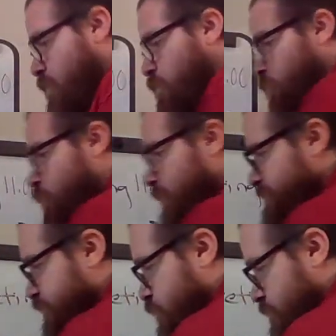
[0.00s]

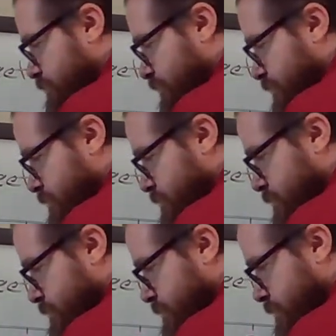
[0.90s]
1/4
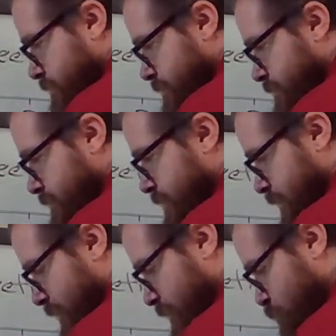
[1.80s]

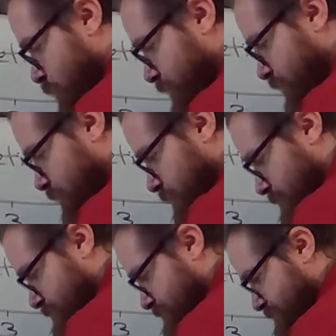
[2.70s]
and 1/3.
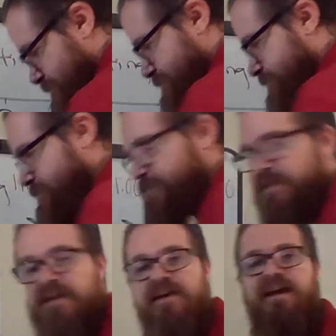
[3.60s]

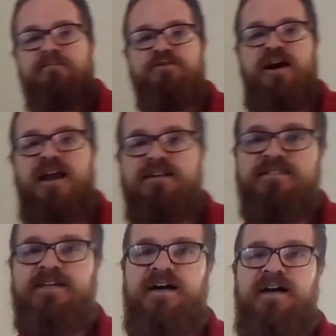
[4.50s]
Okay, and I'm trying to
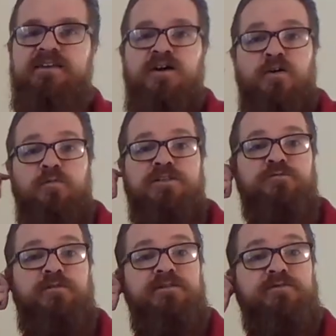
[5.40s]
decide which
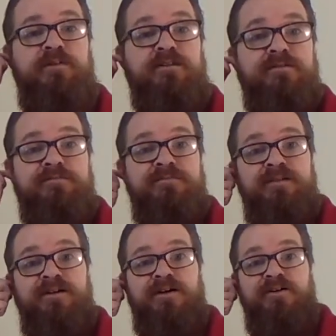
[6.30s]
one is greater.
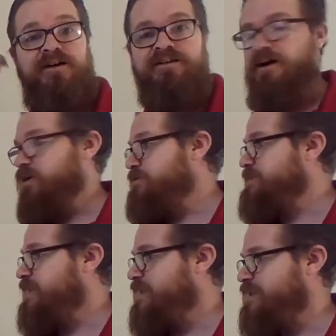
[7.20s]
All right, now I already
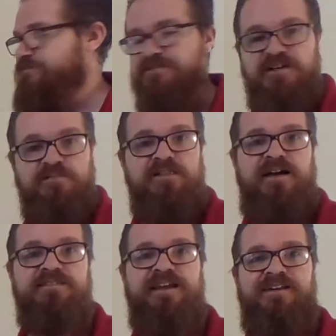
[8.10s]
have the number
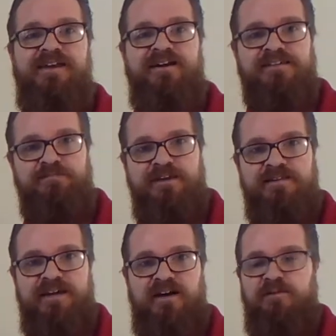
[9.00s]
lines down and I
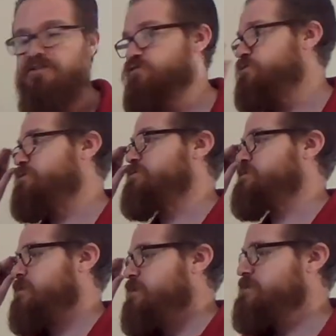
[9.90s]
explained how I drew
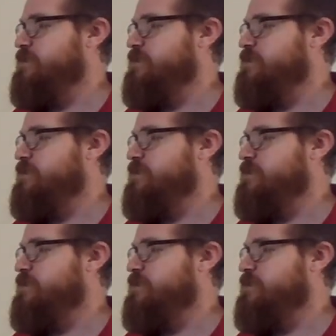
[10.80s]
those, so